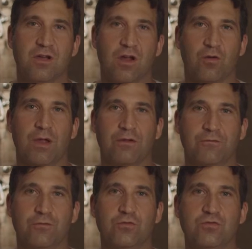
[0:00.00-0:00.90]
around
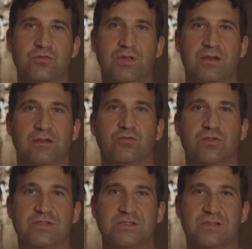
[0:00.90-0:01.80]
food and
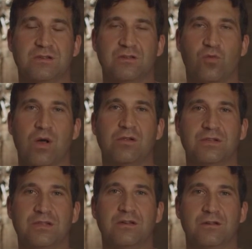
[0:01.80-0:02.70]
increase the
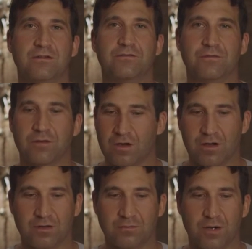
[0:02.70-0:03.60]
quality of
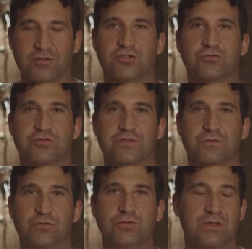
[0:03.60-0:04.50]
our children's
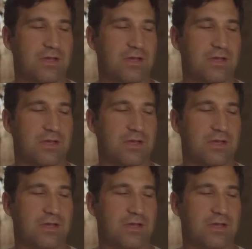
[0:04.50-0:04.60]
food.